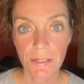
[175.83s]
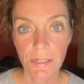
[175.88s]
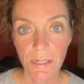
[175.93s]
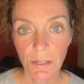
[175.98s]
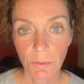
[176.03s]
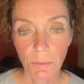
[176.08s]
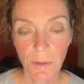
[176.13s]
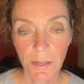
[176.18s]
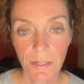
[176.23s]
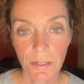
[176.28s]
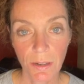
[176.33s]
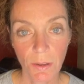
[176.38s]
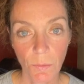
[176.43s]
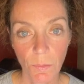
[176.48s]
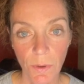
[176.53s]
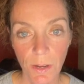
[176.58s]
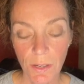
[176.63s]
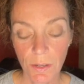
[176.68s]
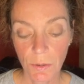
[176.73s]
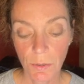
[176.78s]
See what
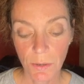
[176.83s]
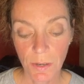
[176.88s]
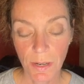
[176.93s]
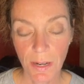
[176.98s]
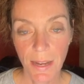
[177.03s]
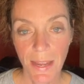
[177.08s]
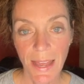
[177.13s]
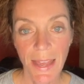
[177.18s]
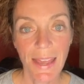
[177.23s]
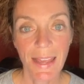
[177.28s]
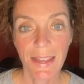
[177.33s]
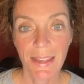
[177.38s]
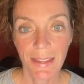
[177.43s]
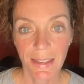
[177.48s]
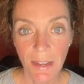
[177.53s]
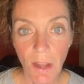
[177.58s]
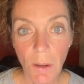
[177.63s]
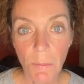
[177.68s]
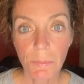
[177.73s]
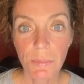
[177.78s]
your
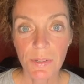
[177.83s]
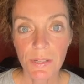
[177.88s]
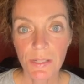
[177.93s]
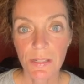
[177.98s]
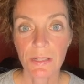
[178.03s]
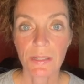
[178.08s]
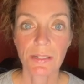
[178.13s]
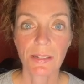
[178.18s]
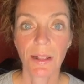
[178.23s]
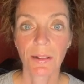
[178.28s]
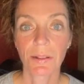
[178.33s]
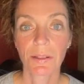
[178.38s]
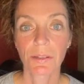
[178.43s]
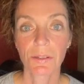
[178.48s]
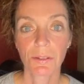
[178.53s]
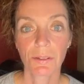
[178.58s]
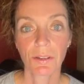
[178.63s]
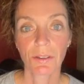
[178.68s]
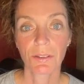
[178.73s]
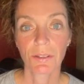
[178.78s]
compass is telling
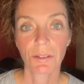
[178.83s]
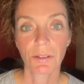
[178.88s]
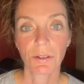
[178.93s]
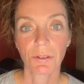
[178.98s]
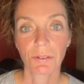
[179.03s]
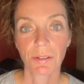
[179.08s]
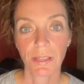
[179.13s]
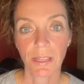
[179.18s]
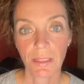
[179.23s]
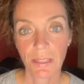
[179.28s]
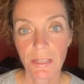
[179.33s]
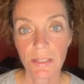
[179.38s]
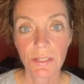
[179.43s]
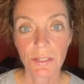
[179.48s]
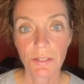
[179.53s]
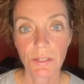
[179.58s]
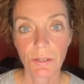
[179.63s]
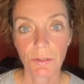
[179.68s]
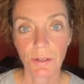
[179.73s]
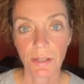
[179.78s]
you to do and
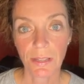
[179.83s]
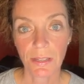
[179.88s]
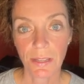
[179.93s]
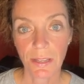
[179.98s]
listen to it.